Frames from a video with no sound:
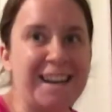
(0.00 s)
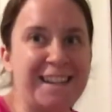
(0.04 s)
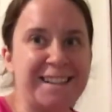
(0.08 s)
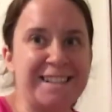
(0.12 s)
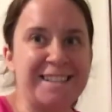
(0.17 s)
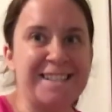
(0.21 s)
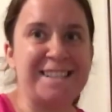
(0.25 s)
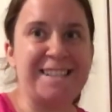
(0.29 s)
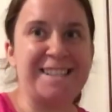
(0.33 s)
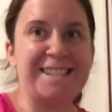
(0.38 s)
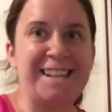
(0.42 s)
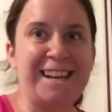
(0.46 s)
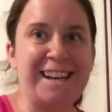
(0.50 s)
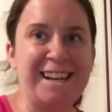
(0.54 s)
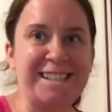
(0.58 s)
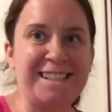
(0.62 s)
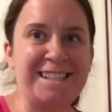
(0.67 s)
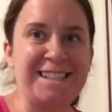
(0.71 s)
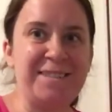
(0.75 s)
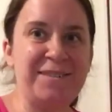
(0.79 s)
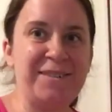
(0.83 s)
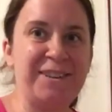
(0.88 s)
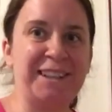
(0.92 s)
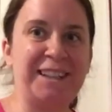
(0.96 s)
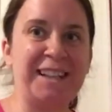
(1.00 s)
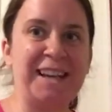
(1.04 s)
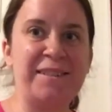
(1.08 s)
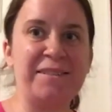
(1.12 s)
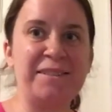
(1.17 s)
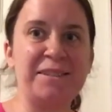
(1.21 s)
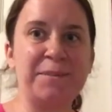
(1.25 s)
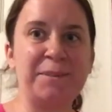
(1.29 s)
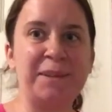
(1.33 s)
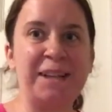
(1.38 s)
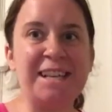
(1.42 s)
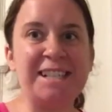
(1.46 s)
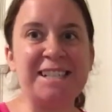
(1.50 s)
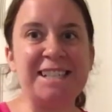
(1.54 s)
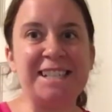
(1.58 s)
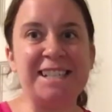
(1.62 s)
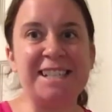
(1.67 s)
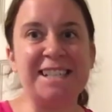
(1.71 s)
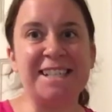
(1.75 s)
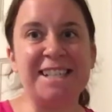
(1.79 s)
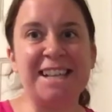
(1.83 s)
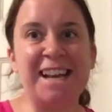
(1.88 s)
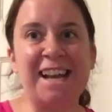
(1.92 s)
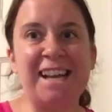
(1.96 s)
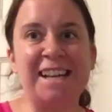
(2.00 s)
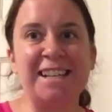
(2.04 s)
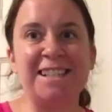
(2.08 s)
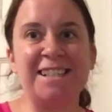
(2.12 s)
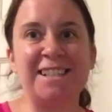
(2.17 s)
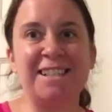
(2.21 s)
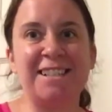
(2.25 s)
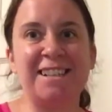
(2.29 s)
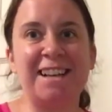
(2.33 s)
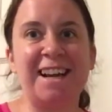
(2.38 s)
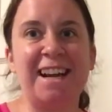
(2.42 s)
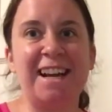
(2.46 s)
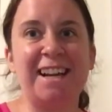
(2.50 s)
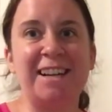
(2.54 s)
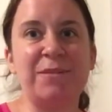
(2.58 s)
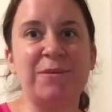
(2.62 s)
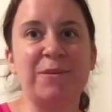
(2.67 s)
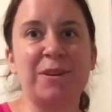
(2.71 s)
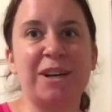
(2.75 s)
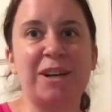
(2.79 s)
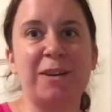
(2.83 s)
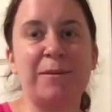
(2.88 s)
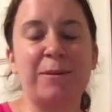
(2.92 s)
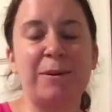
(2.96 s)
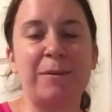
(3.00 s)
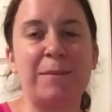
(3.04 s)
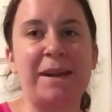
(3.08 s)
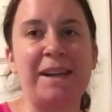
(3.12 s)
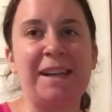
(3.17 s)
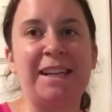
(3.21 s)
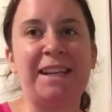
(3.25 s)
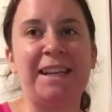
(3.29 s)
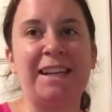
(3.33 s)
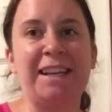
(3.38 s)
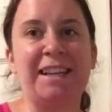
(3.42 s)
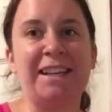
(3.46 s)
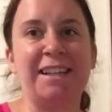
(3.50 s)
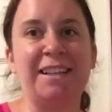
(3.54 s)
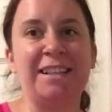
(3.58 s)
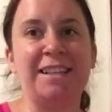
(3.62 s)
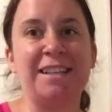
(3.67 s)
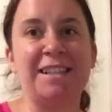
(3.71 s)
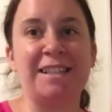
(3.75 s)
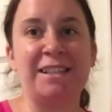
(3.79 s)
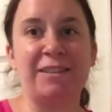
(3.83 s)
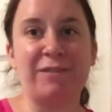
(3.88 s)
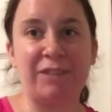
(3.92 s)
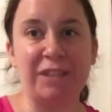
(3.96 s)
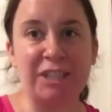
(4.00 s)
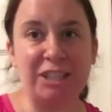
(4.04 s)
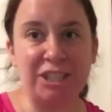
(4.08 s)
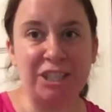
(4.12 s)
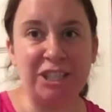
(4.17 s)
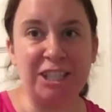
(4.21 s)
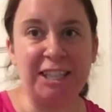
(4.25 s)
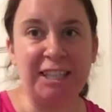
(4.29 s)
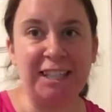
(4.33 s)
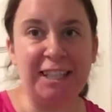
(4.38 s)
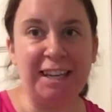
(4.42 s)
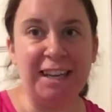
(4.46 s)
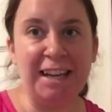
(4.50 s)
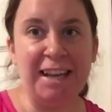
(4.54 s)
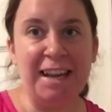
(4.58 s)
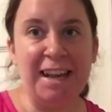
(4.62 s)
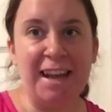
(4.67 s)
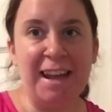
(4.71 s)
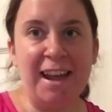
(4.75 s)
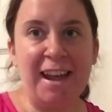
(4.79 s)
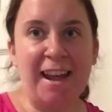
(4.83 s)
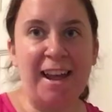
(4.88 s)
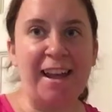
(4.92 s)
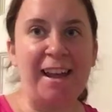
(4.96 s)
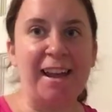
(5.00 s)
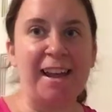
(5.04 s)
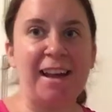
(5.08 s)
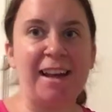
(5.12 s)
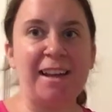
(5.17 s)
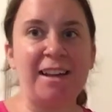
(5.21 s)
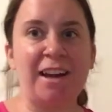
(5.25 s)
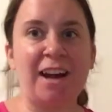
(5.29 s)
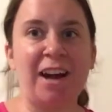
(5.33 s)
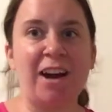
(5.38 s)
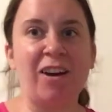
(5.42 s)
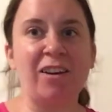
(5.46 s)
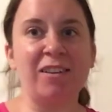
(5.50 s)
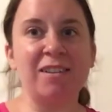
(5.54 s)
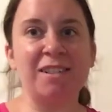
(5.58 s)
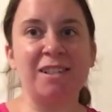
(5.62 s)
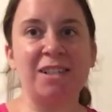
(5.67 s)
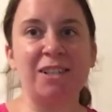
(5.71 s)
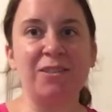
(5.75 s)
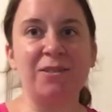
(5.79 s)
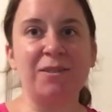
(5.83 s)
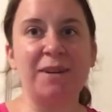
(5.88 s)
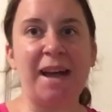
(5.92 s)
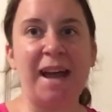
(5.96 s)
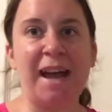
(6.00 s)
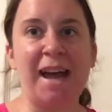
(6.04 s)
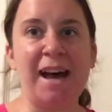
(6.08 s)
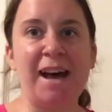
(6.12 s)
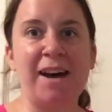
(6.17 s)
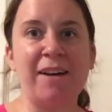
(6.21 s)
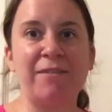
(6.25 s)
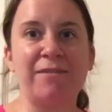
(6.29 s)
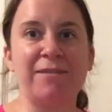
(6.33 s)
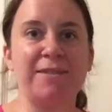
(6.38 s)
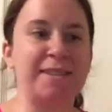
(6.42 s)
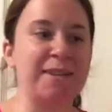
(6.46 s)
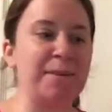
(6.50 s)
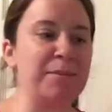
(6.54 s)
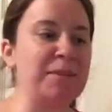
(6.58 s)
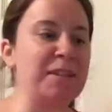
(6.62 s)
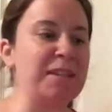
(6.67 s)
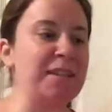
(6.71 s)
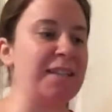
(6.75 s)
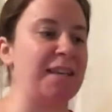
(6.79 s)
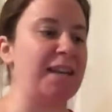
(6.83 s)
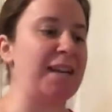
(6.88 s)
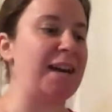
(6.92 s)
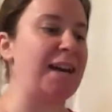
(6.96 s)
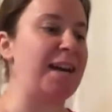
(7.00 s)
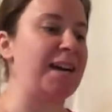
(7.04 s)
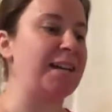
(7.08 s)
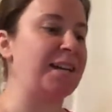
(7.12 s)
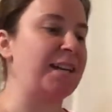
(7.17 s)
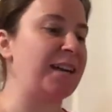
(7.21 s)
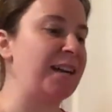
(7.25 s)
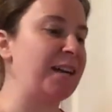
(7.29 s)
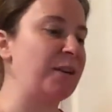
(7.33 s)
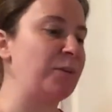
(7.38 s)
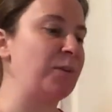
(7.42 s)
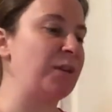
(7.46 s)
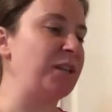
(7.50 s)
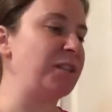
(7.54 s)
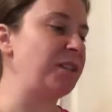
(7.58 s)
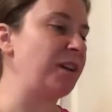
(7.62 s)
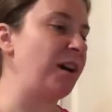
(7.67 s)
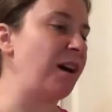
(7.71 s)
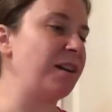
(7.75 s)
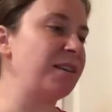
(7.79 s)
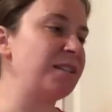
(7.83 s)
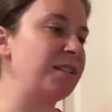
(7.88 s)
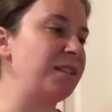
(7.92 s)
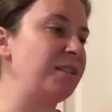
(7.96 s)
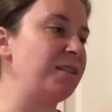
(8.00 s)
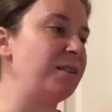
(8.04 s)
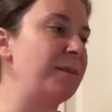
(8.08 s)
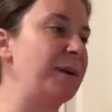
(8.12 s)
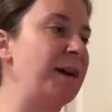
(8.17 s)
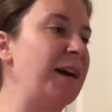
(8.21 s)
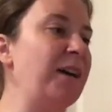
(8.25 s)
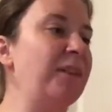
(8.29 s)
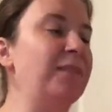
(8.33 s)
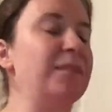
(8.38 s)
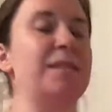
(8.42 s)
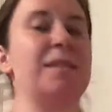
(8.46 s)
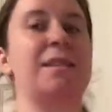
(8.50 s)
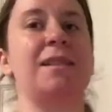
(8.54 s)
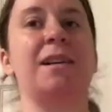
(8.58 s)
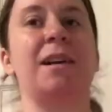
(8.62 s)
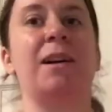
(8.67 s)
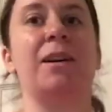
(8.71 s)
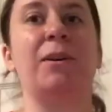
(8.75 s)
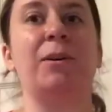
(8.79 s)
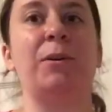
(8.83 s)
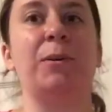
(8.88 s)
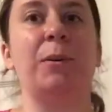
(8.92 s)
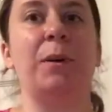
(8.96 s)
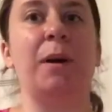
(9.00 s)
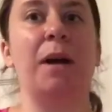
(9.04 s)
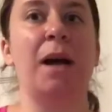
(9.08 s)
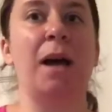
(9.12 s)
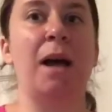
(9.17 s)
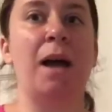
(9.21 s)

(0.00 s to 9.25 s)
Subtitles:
this is Nancy with Life's Blessings, and today we're going to be making ceviche, and I also have something that I kind of want to talk to you about. So